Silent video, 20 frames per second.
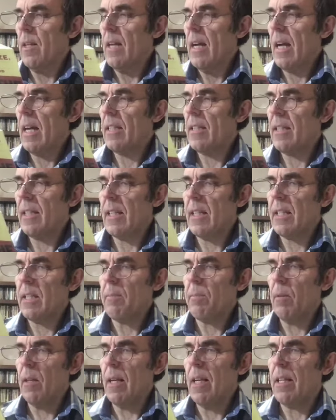As he
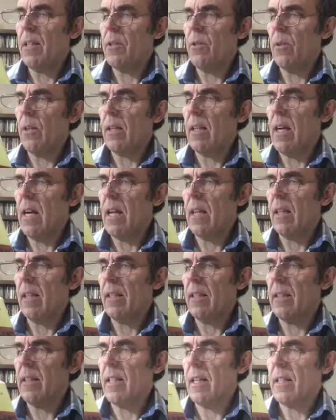explained to a
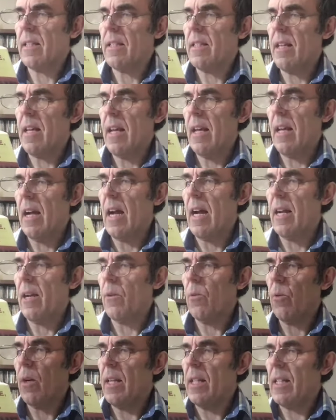colleague the next day, I
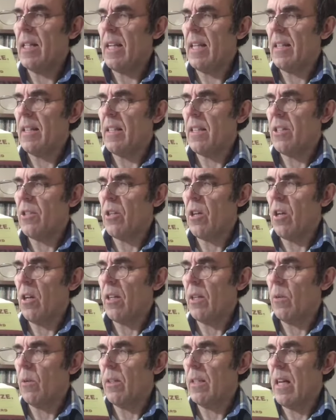irradiate this
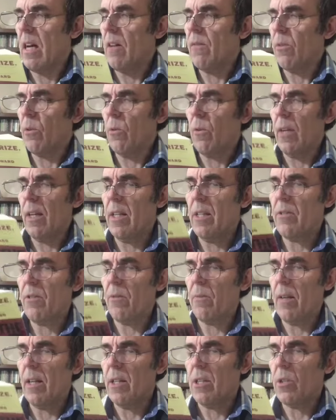target with alpha rays
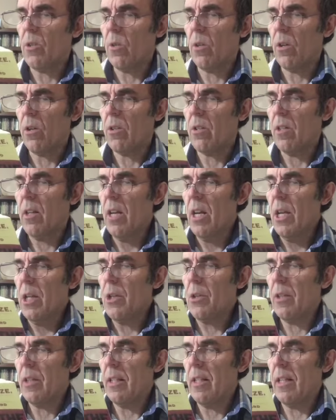from my source.
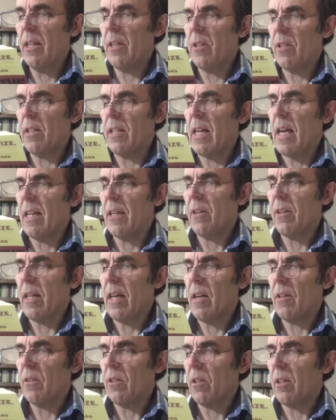You can hear the Geiger
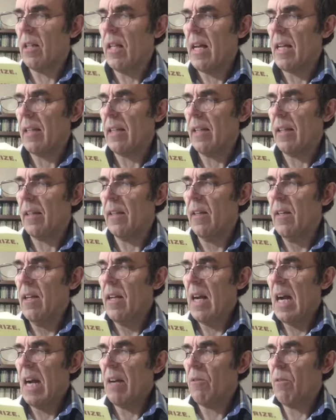counter clacking.
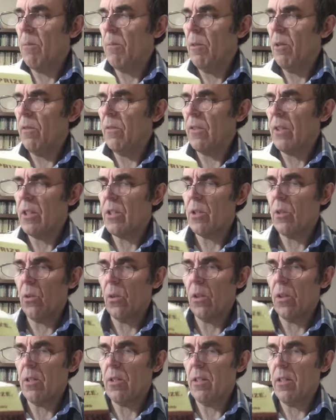I remove the
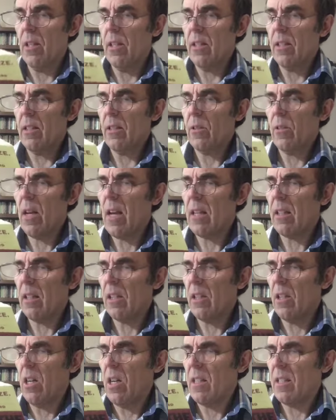source. The
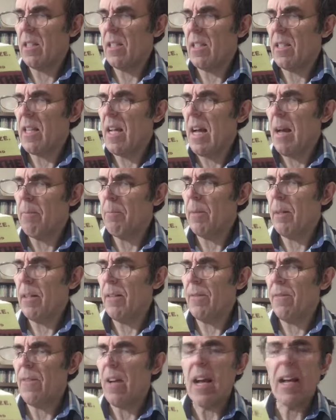crackling ought to stop, but
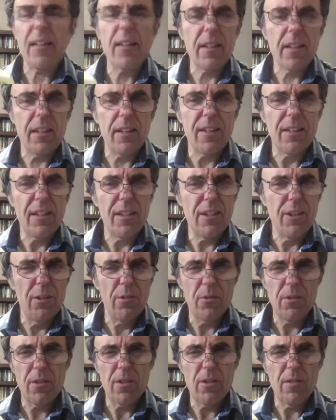in fact it
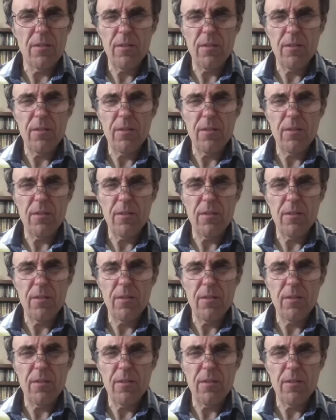continues.